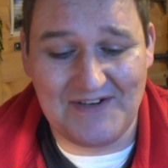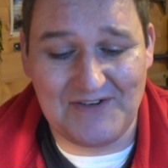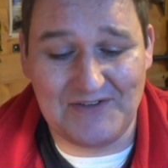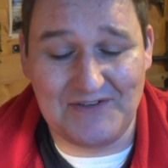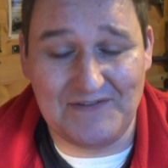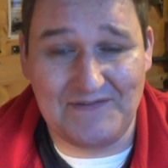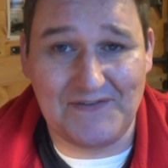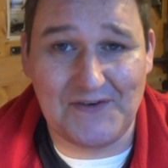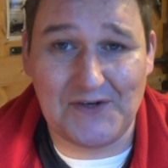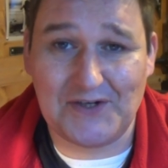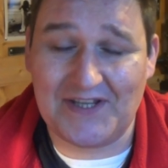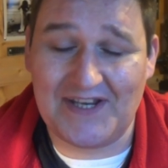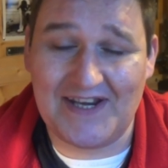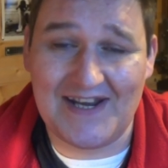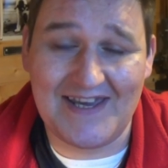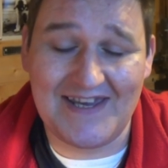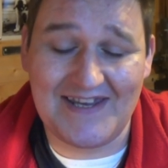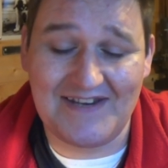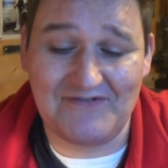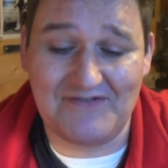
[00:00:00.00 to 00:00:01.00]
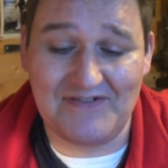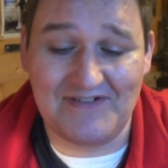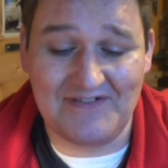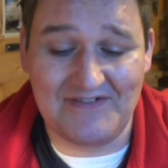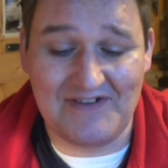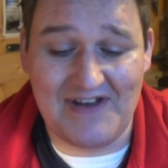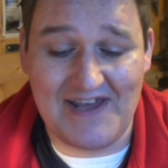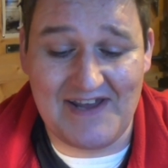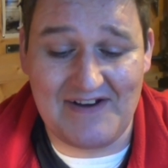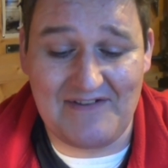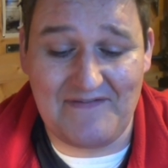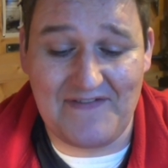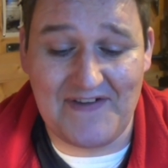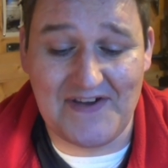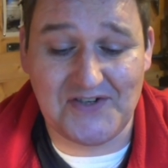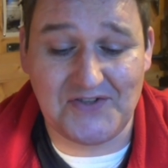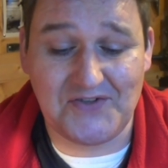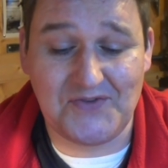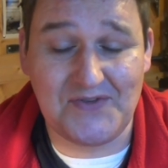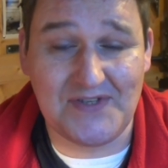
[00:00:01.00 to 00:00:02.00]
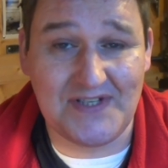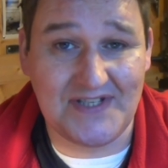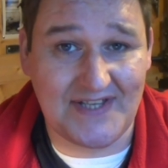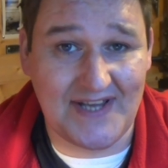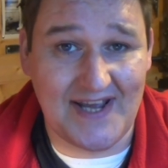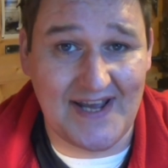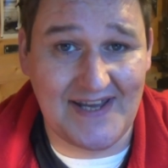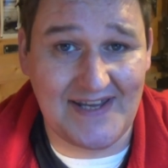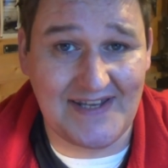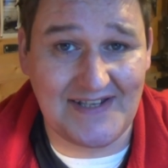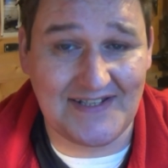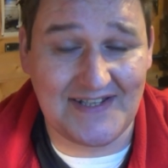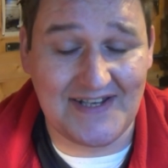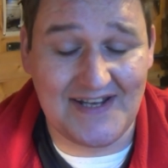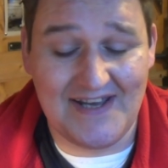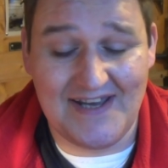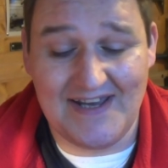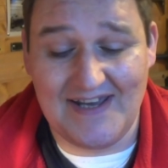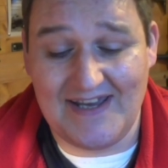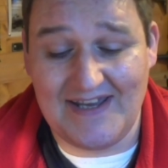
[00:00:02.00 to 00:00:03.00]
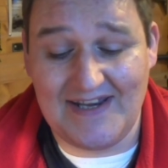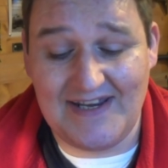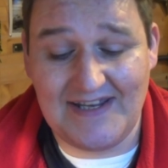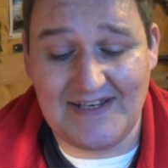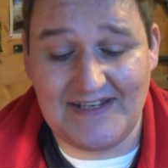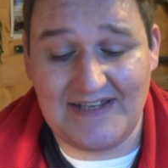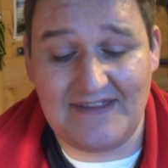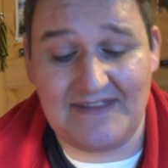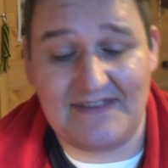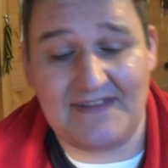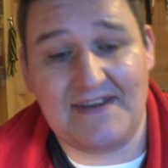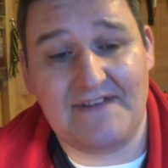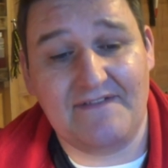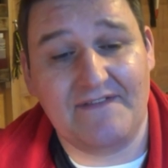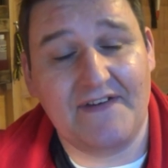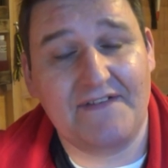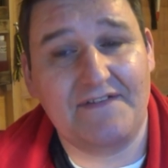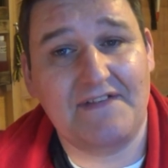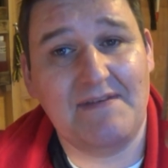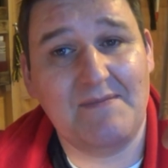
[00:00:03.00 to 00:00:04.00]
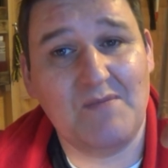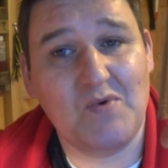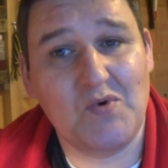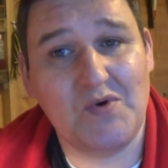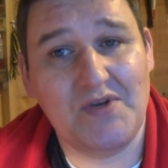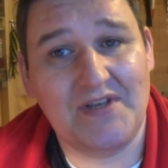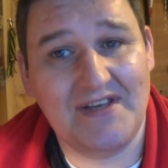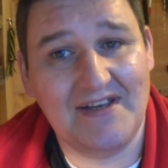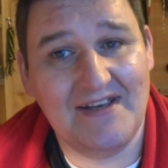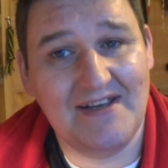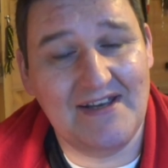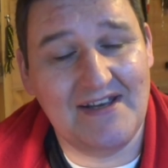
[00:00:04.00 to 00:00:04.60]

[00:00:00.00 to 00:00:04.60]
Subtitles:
the 49 refers to the size in 18350 mode.